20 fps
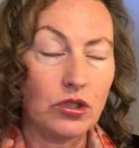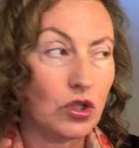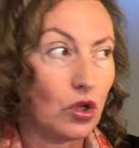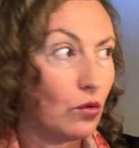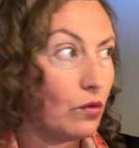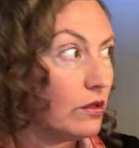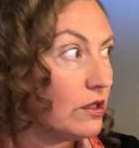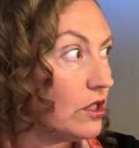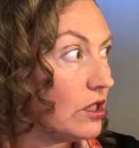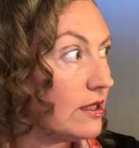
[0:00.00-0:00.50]
so
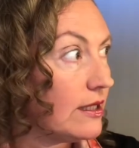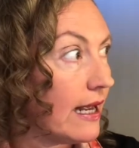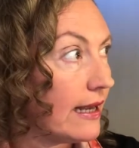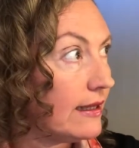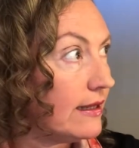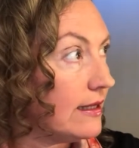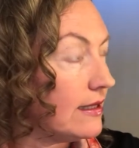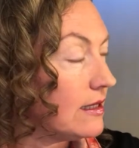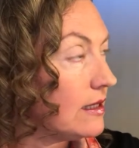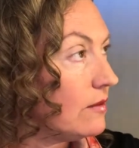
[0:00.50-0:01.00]
it was just
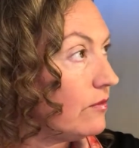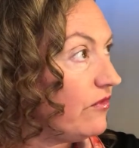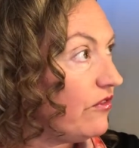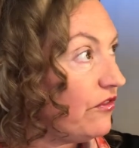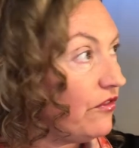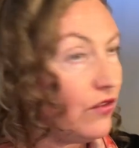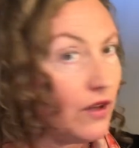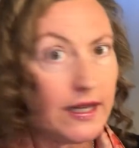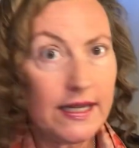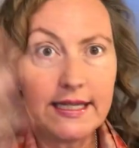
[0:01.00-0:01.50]
like this
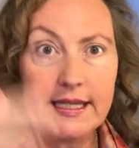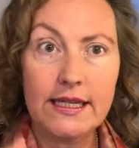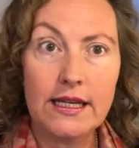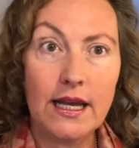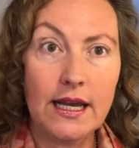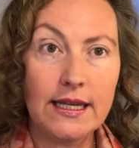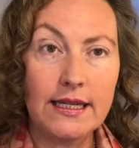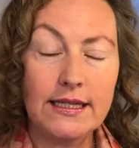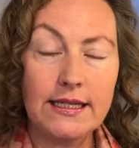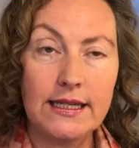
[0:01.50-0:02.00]
fleeting
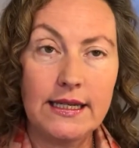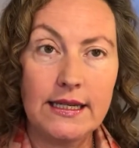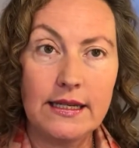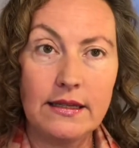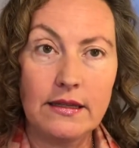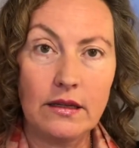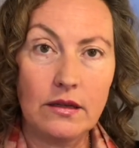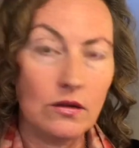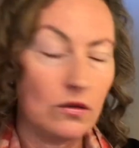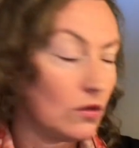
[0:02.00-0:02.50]

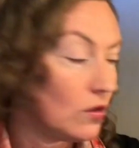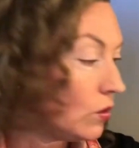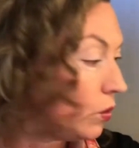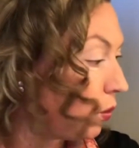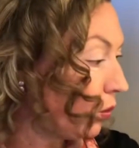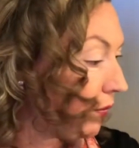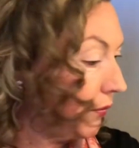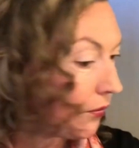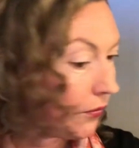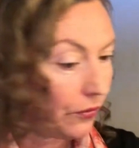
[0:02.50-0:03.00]
idea that
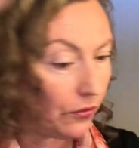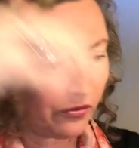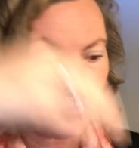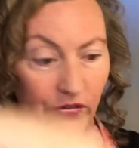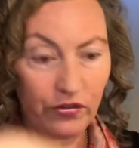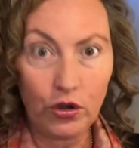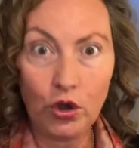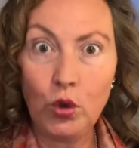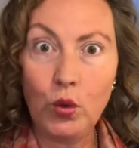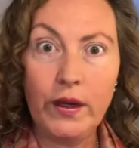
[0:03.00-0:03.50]

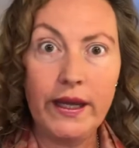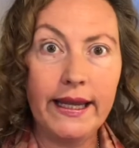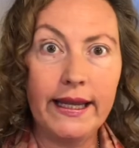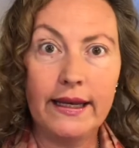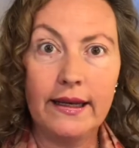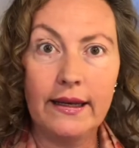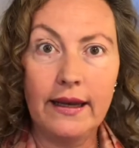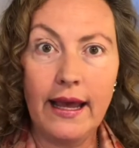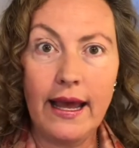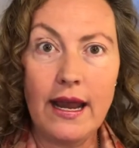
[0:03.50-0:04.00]
flew
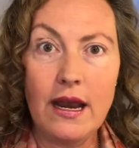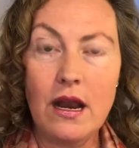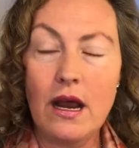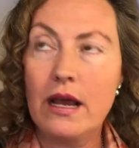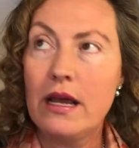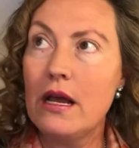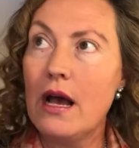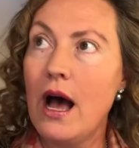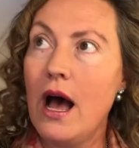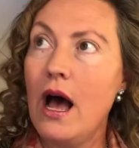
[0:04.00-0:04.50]
in, and
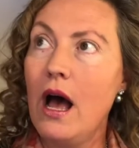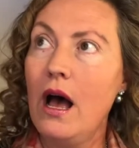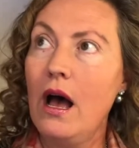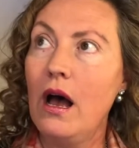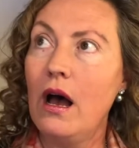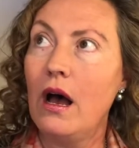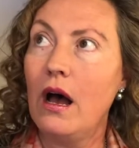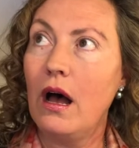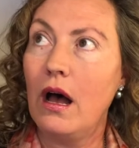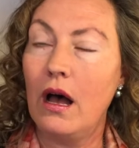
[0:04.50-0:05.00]

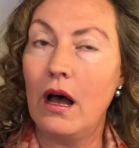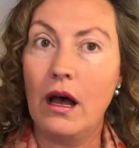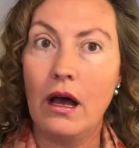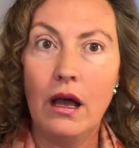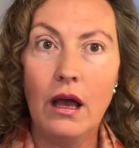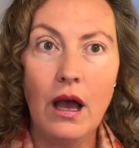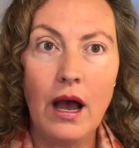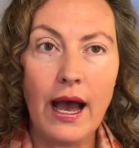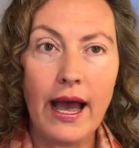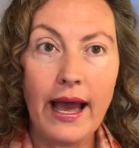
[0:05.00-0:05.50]

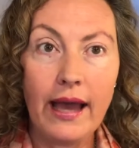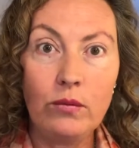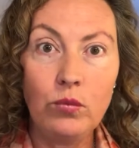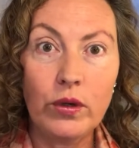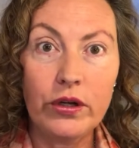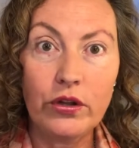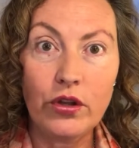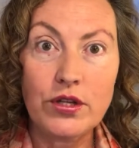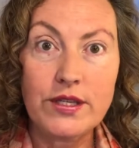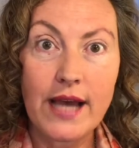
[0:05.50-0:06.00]
I had
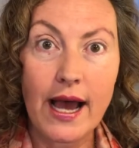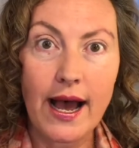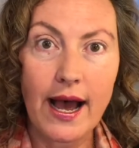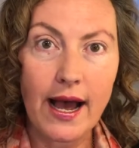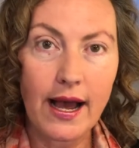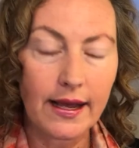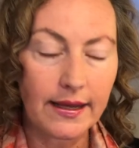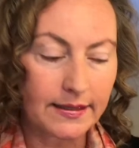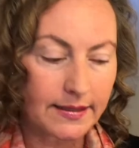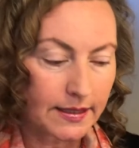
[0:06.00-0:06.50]
one of those
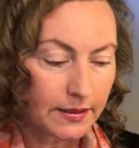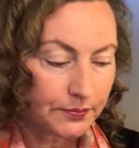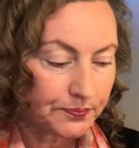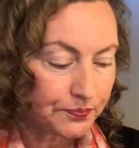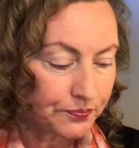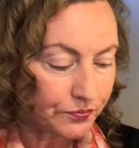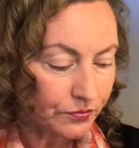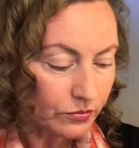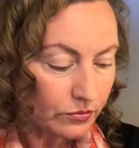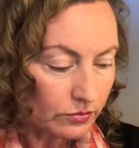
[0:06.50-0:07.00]
ahas,
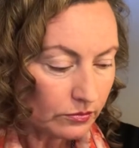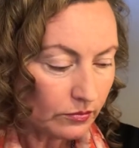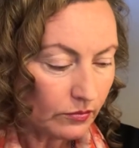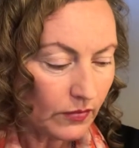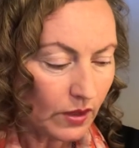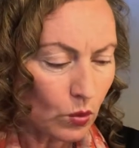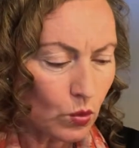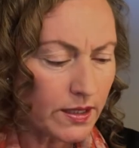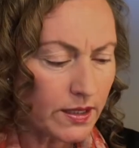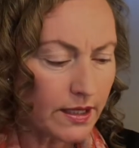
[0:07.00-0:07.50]

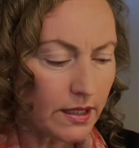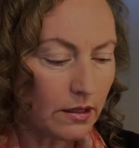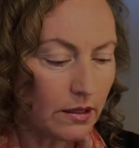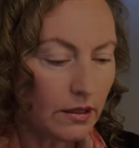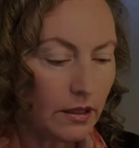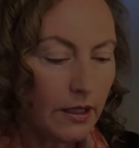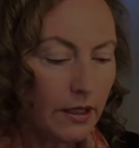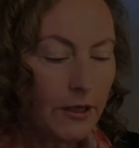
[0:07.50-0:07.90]
was that